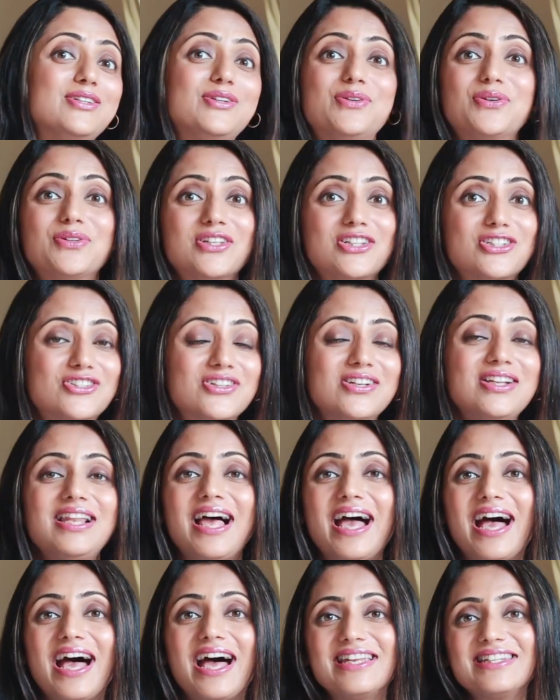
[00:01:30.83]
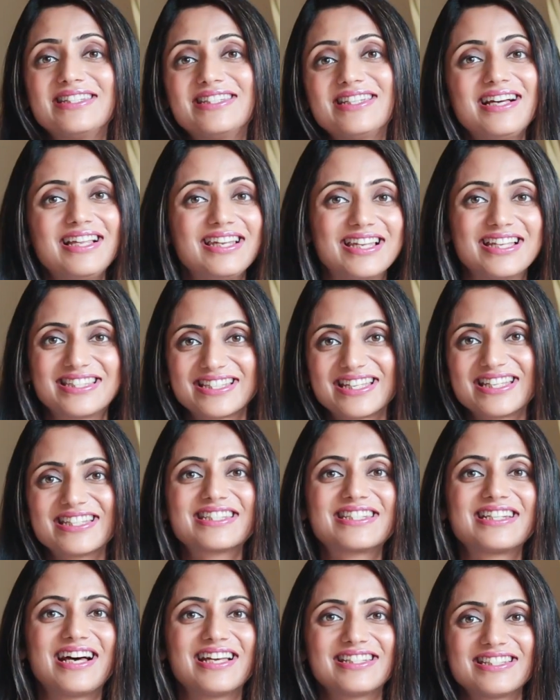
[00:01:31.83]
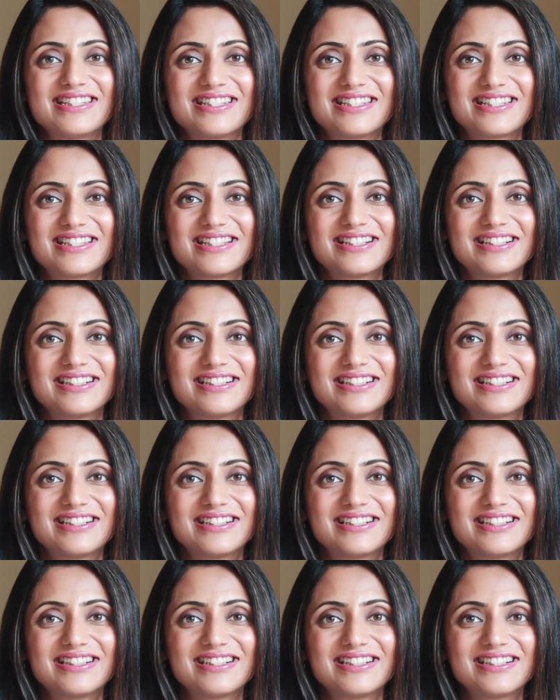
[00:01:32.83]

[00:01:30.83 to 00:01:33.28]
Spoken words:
you know the drill. And yeah, let's get started.